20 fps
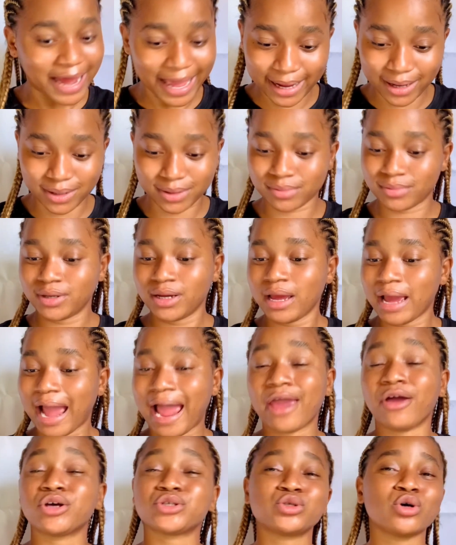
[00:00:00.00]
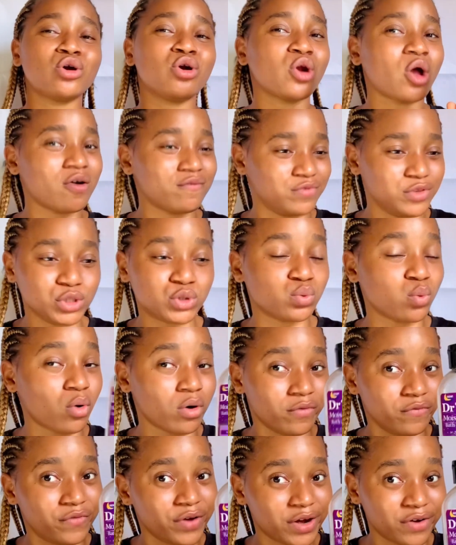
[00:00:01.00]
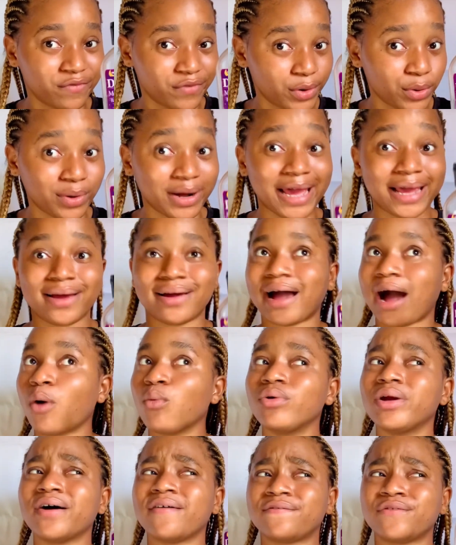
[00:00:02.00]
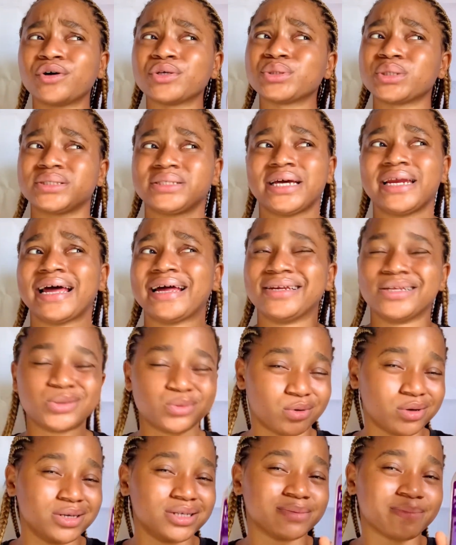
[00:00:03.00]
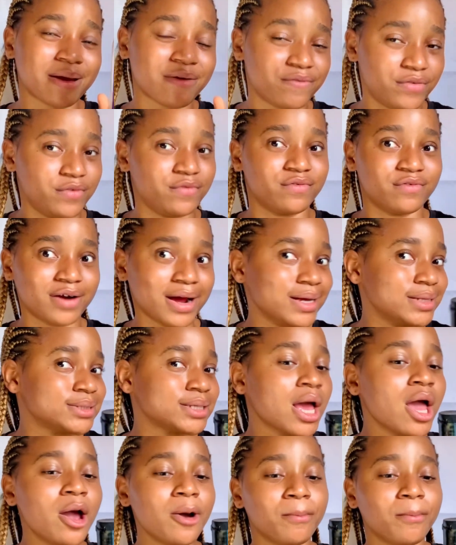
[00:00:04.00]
Like I also love this one very very, like I would have also said that this one is my favorite,